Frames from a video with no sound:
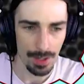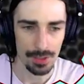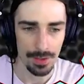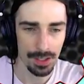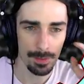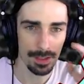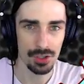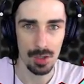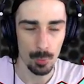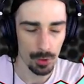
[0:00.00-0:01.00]
All right, so I think I'm gonna
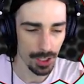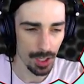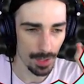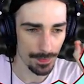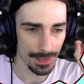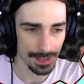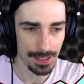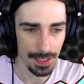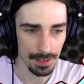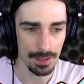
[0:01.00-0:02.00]
start working on the
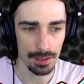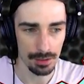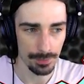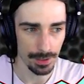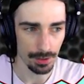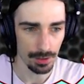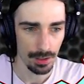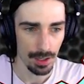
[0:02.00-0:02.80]
second elevator.